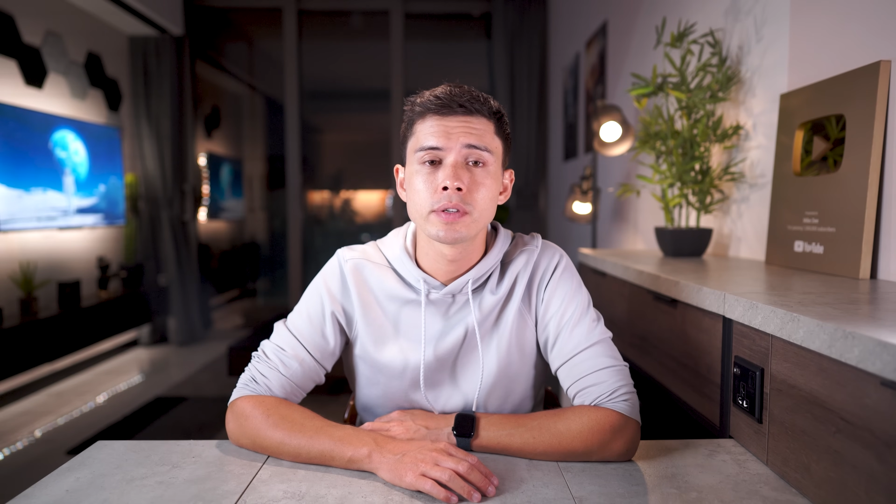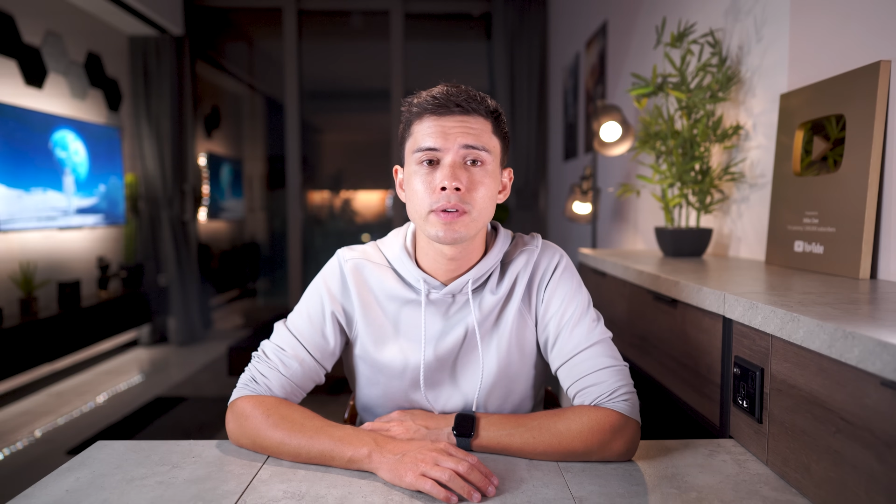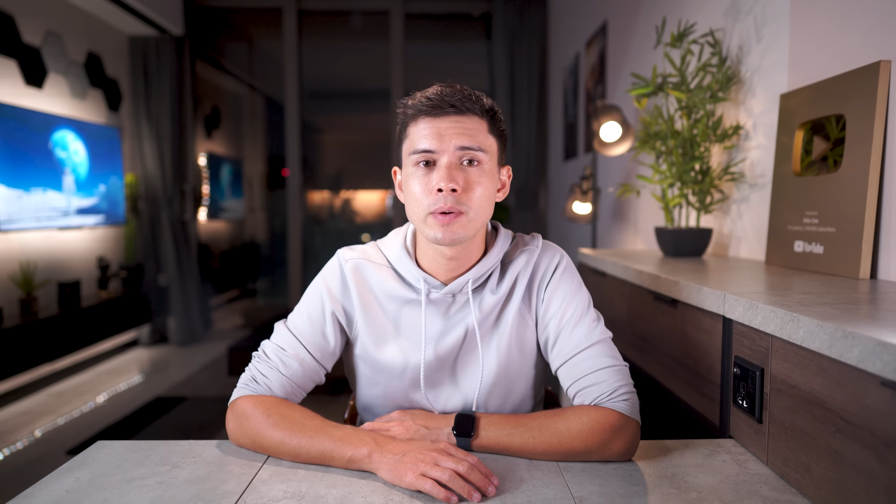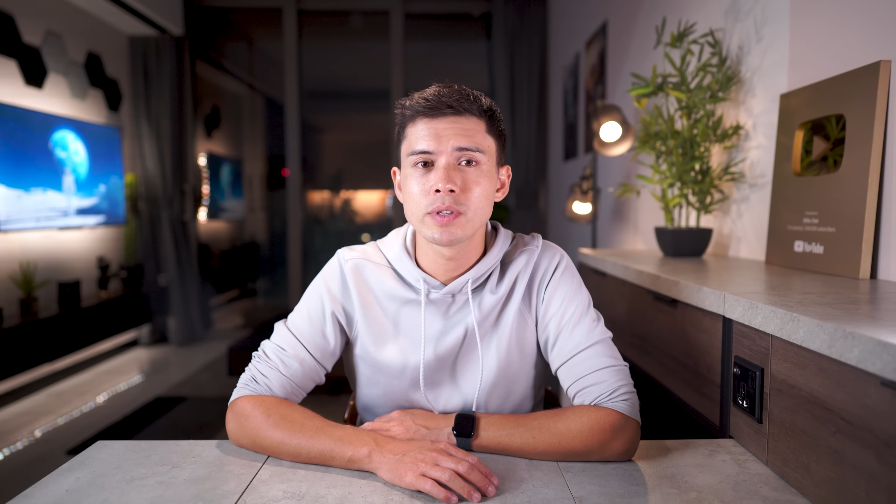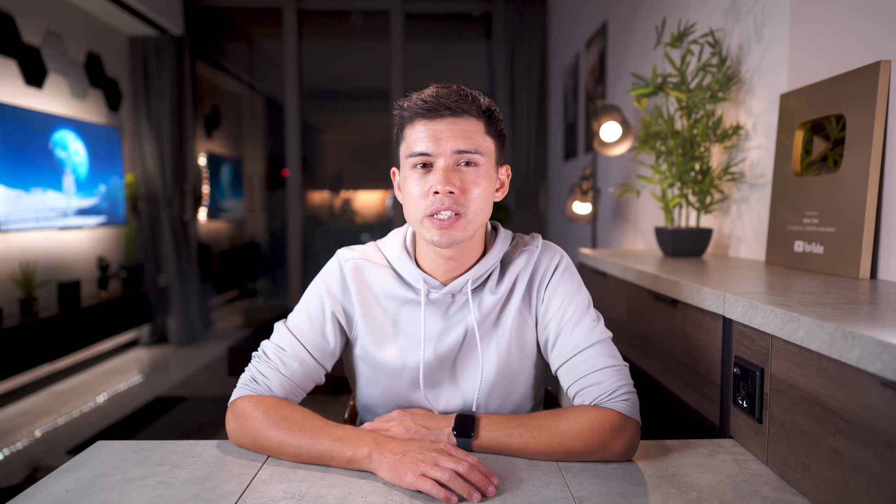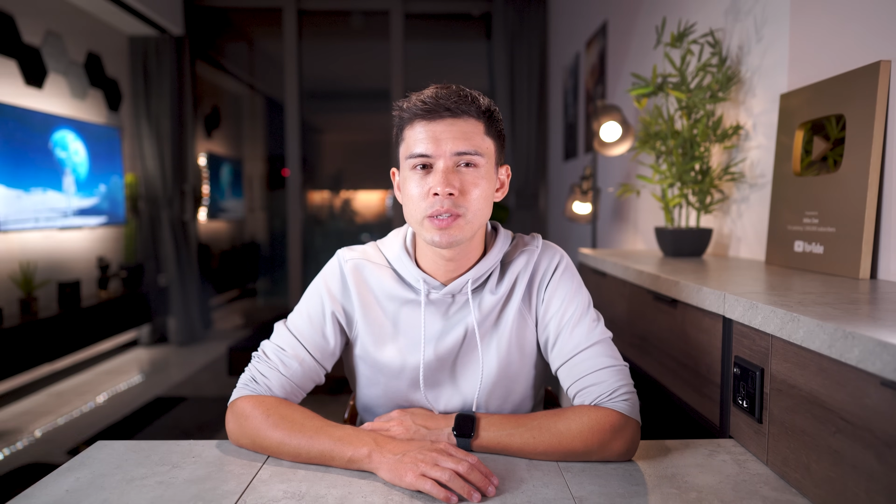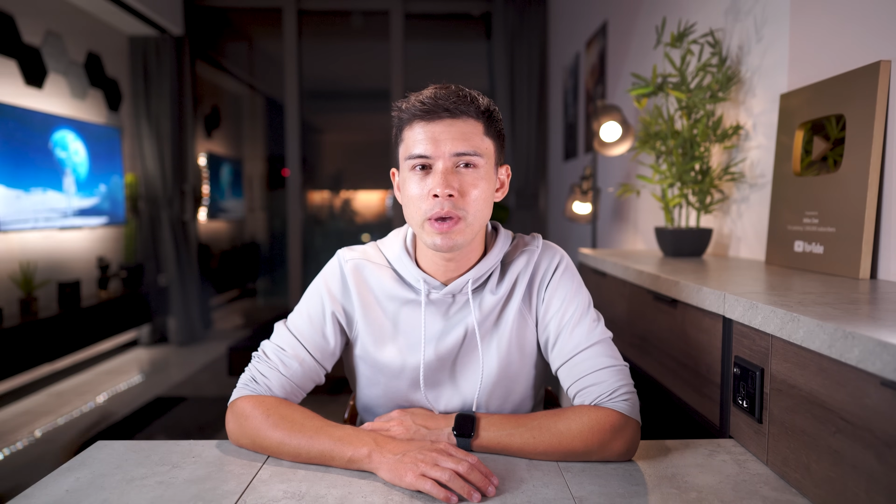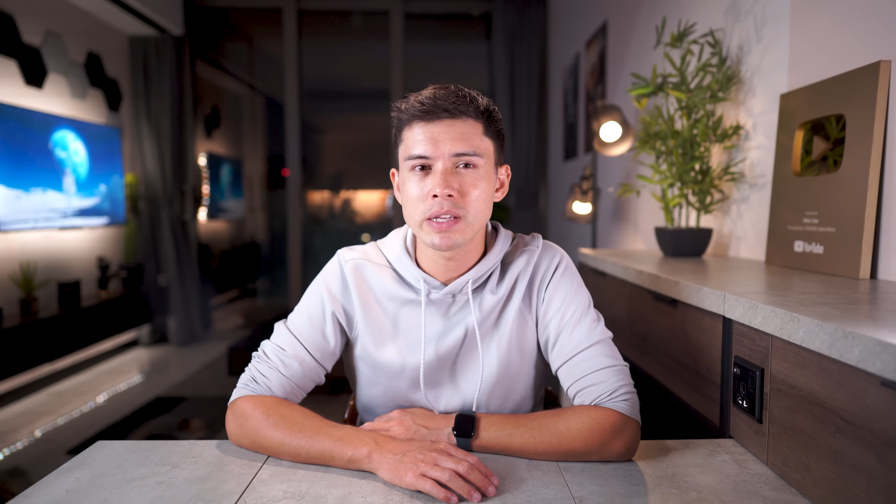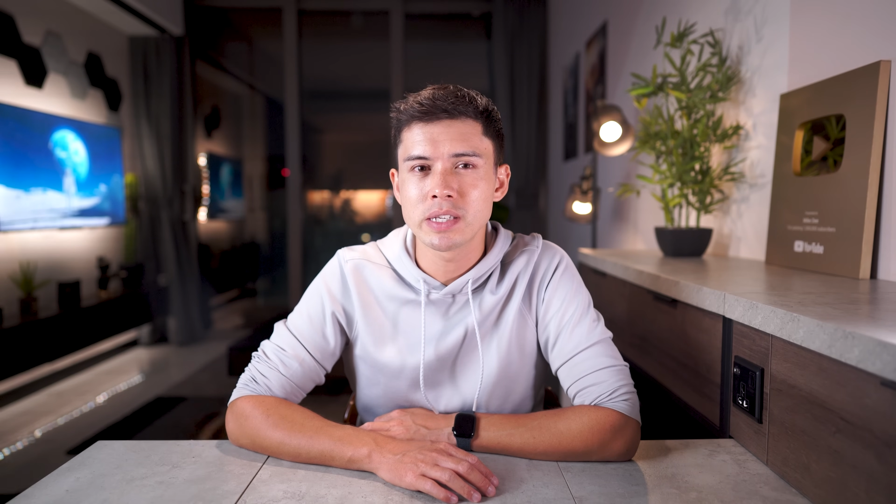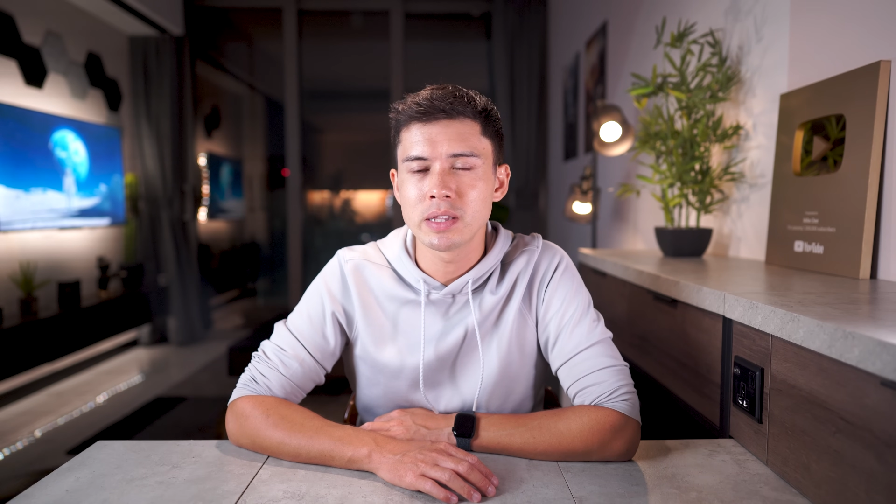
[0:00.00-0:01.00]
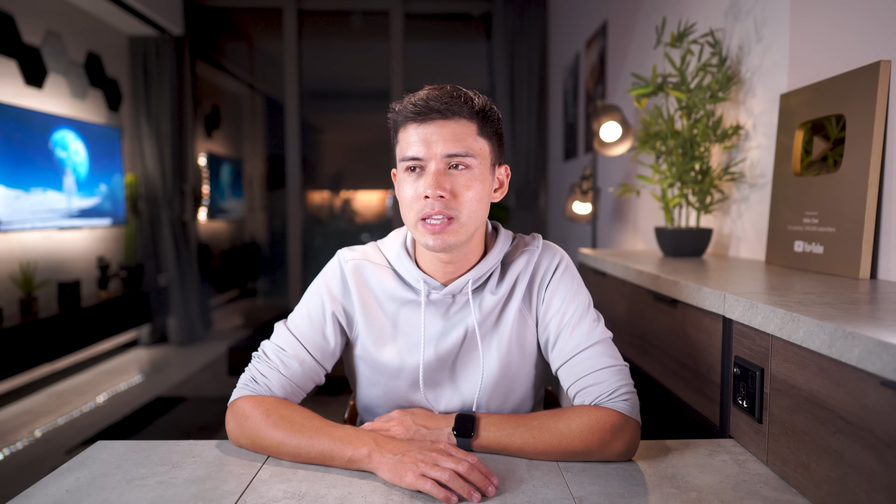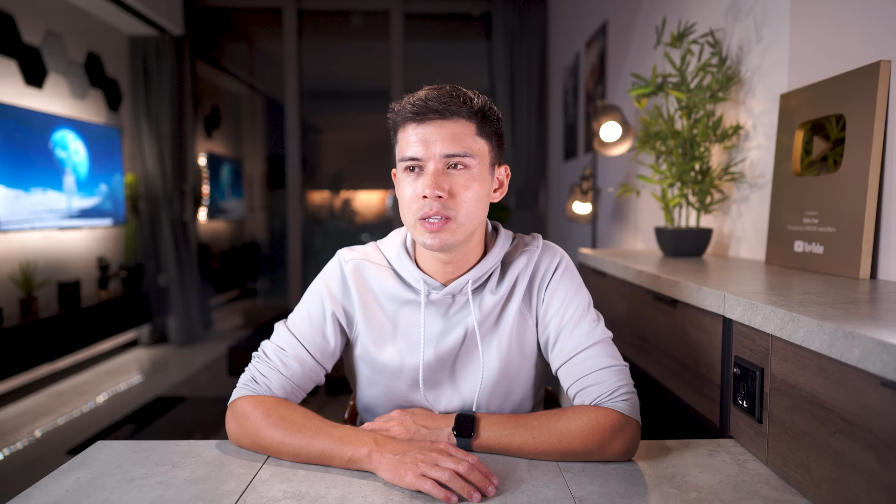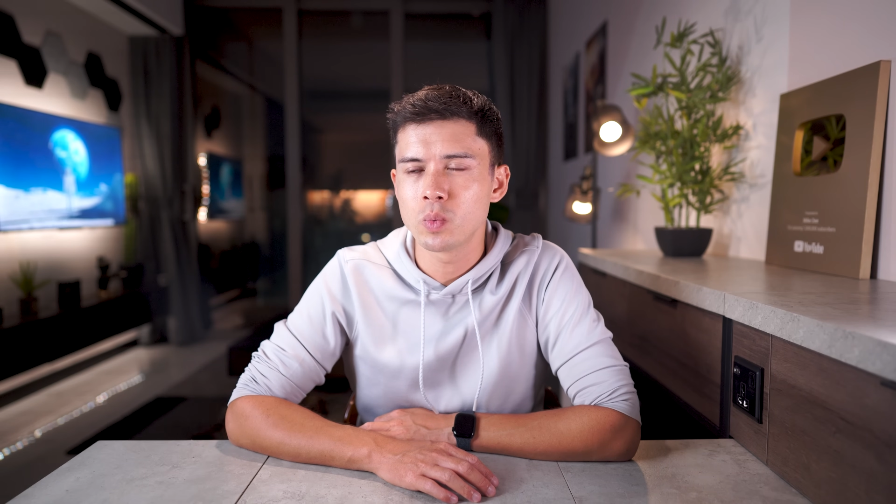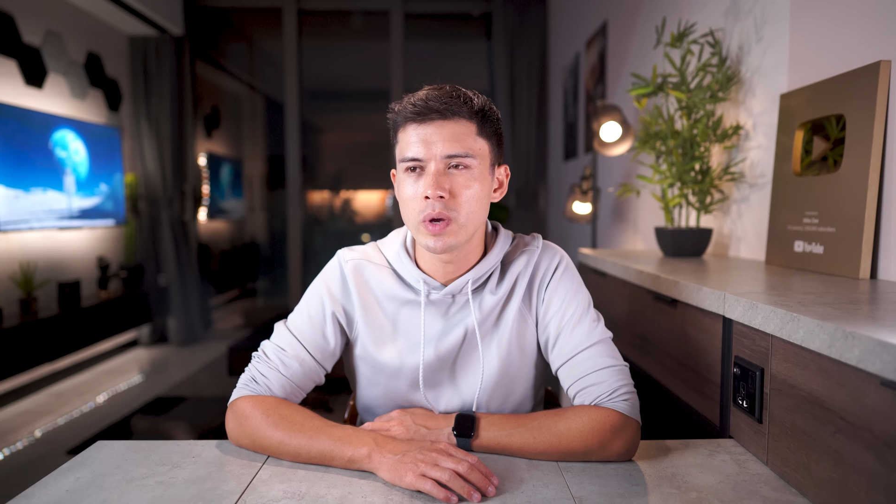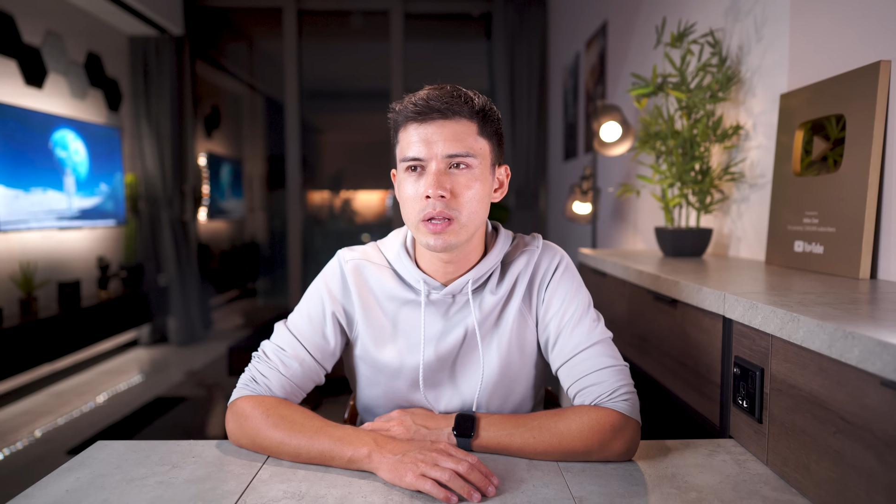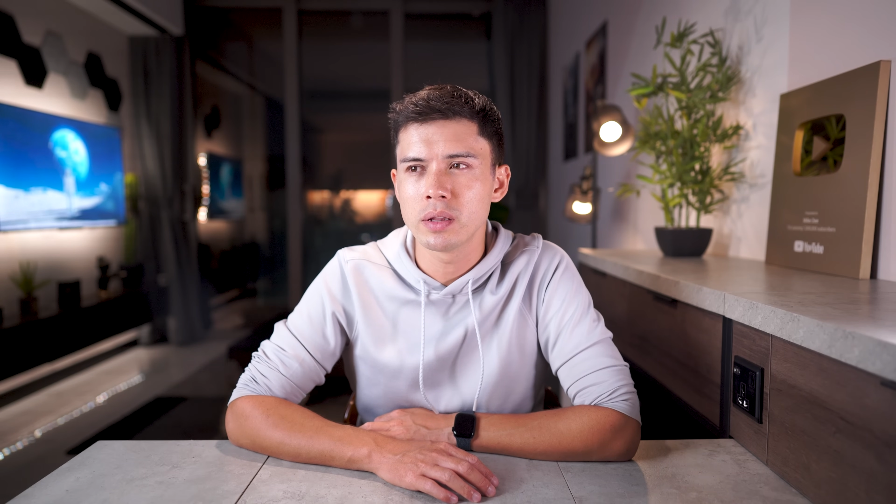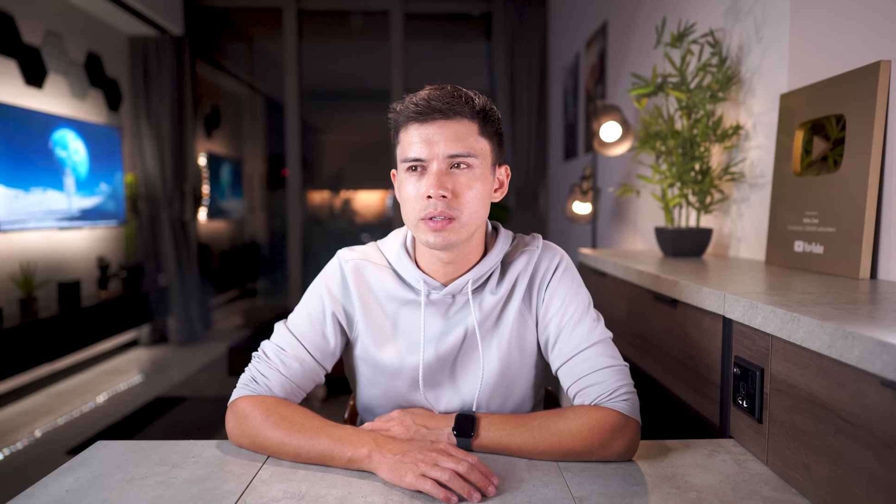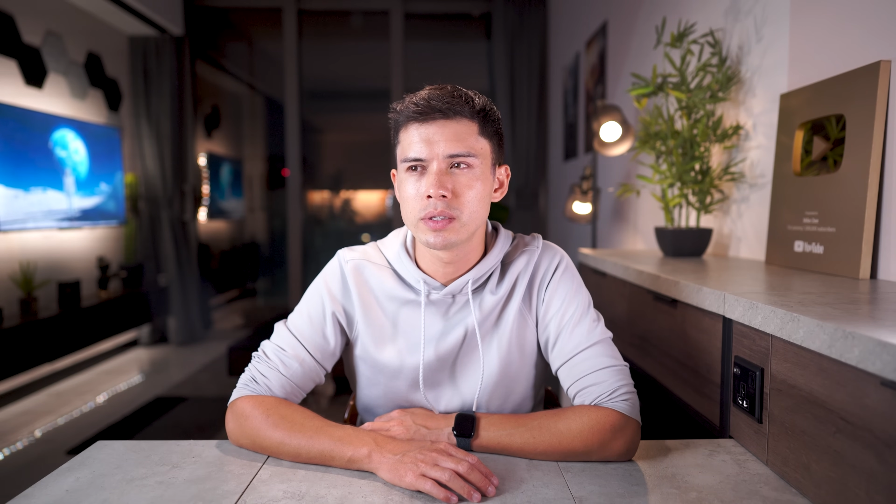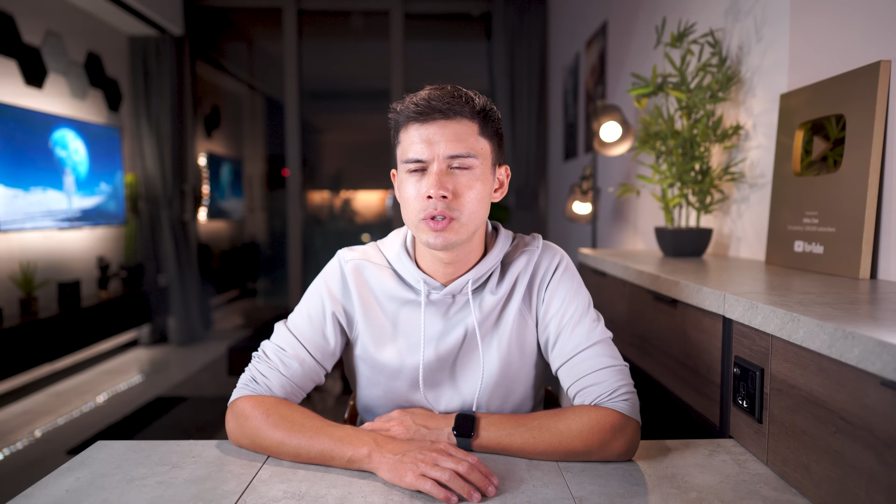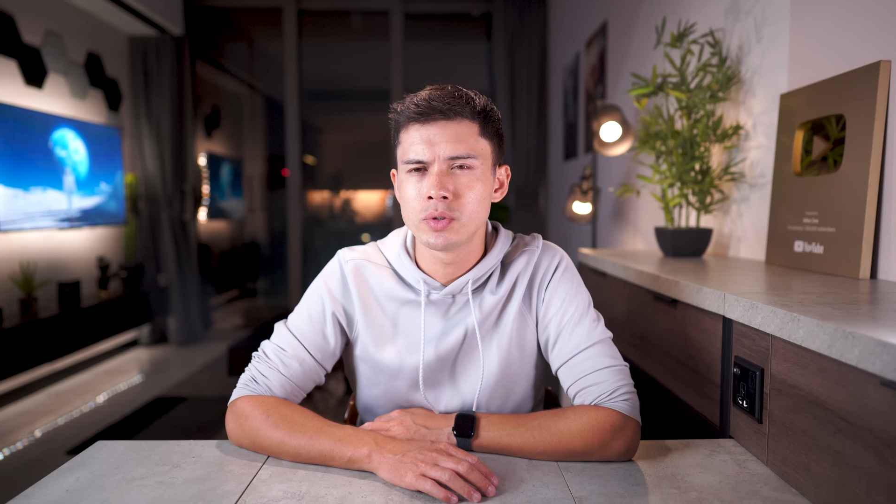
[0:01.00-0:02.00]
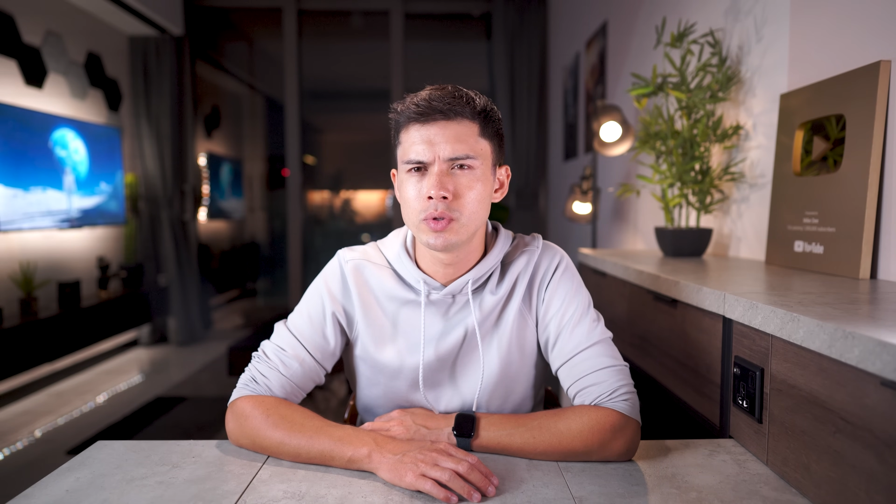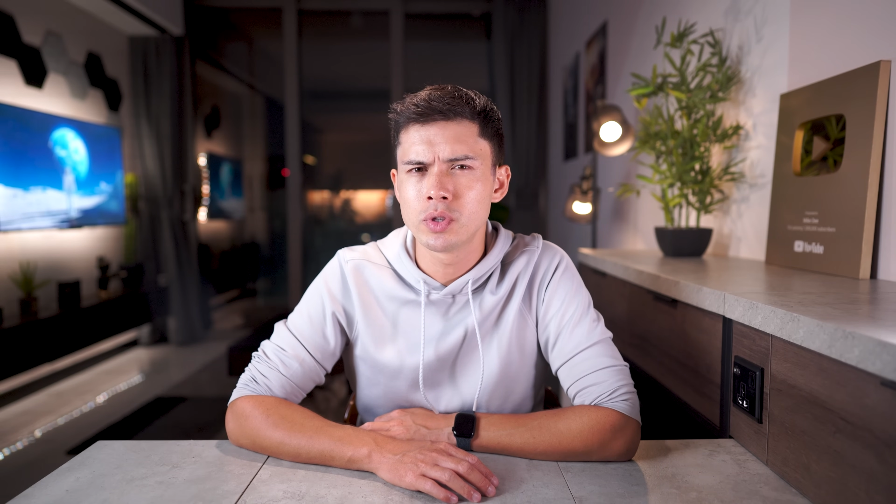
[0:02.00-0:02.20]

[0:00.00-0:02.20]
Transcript: So I was expecting these wheels